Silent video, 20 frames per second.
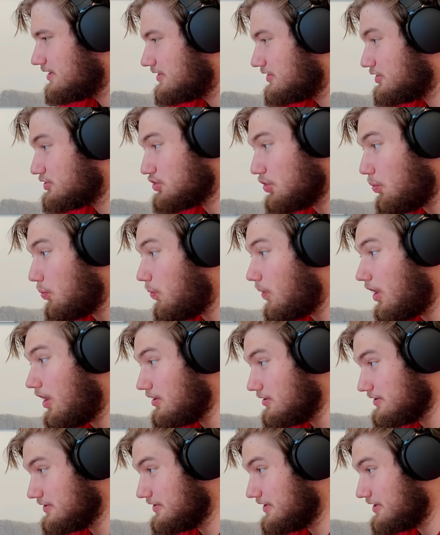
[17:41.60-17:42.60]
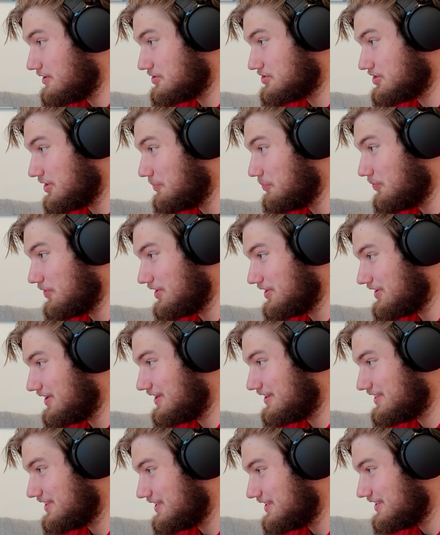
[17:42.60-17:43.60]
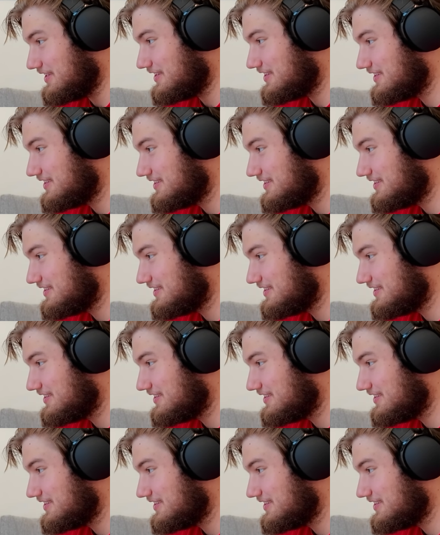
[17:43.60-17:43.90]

There's a wall in there somewhere, I think.